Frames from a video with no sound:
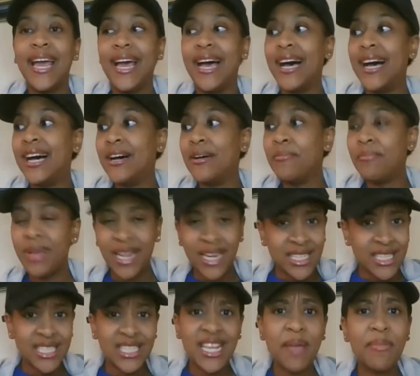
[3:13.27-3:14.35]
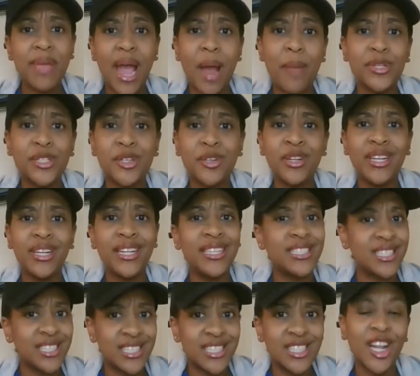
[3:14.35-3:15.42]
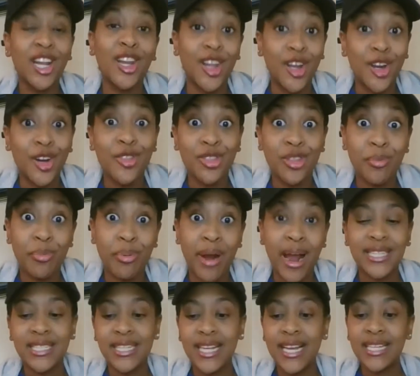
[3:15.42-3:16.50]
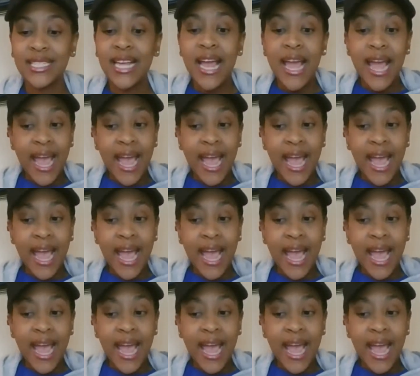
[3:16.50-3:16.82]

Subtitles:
And it just gave me opportunities just to learn the process.